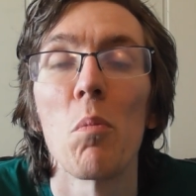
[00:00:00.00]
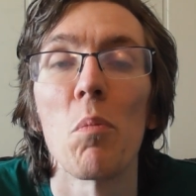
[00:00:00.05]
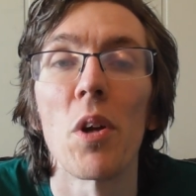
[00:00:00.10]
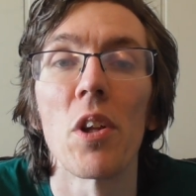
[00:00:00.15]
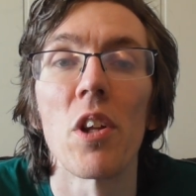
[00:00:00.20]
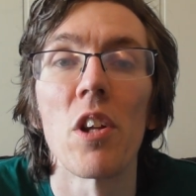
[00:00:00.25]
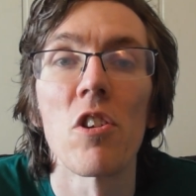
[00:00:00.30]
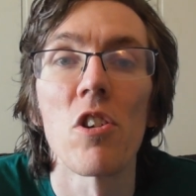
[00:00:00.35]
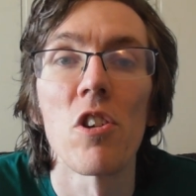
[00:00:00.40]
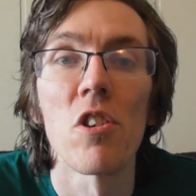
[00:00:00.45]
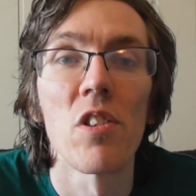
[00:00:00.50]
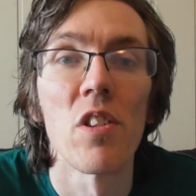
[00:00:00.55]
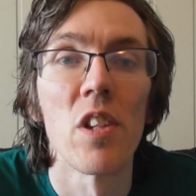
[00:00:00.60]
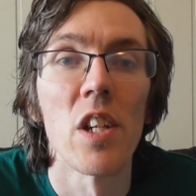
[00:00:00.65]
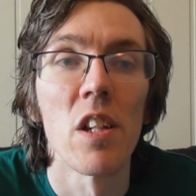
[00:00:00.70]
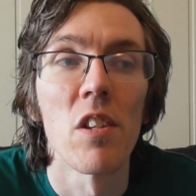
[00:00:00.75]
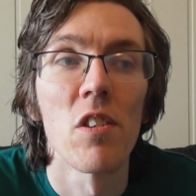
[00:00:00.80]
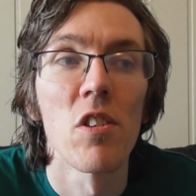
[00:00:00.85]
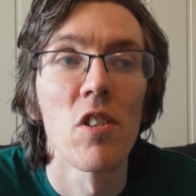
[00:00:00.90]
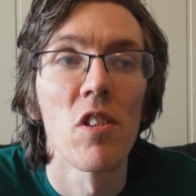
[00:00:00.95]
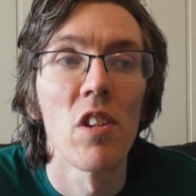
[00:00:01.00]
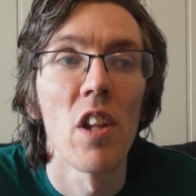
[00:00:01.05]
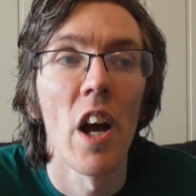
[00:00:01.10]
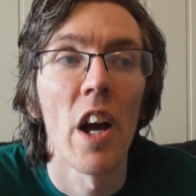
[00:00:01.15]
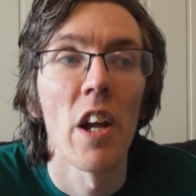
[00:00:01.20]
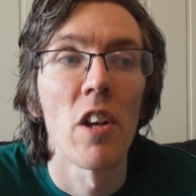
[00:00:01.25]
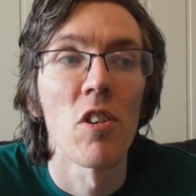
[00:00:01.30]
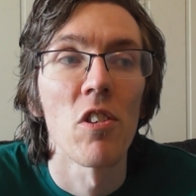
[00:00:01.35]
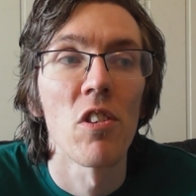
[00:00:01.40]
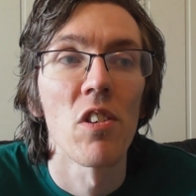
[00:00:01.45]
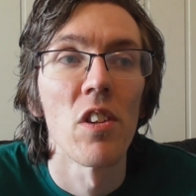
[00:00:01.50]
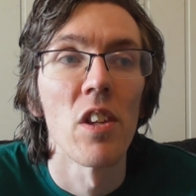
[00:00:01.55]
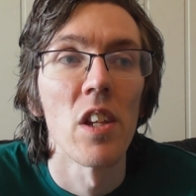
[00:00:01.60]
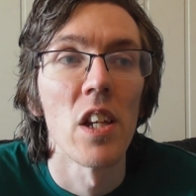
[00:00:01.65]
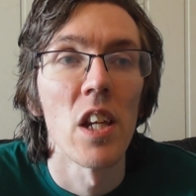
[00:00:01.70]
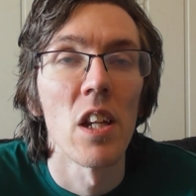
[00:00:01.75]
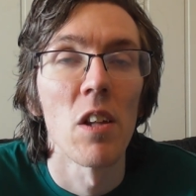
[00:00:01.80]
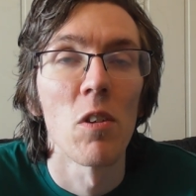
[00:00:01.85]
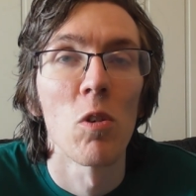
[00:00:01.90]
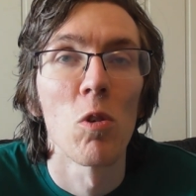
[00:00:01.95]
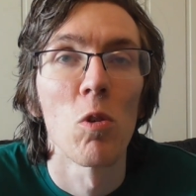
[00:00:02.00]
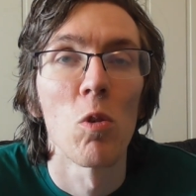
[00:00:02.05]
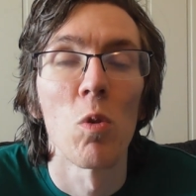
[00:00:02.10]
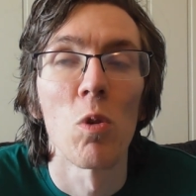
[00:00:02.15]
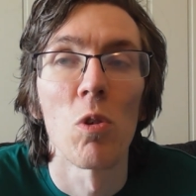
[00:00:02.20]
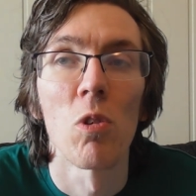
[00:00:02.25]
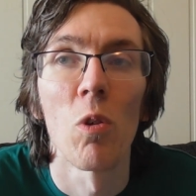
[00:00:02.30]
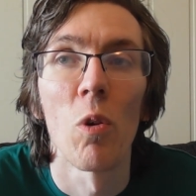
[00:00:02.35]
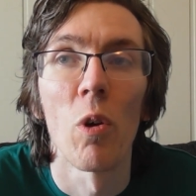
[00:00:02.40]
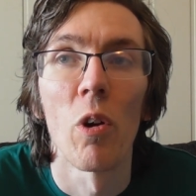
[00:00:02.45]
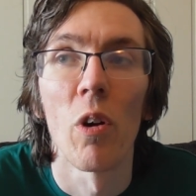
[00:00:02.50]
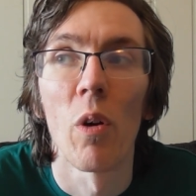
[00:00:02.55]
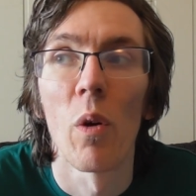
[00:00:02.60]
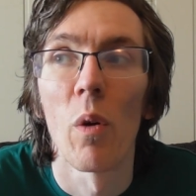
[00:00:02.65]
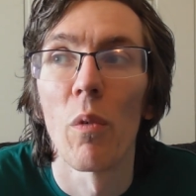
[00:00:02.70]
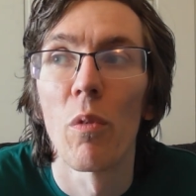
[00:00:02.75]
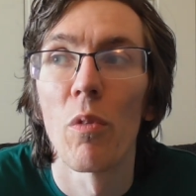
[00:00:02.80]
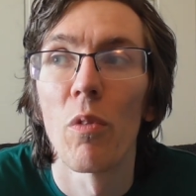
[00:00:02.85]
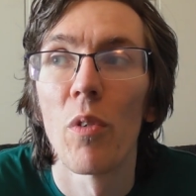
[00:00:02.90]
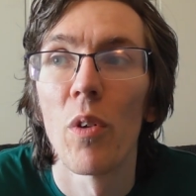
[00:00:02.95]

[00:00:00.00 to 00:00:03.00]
But I just need to sort of,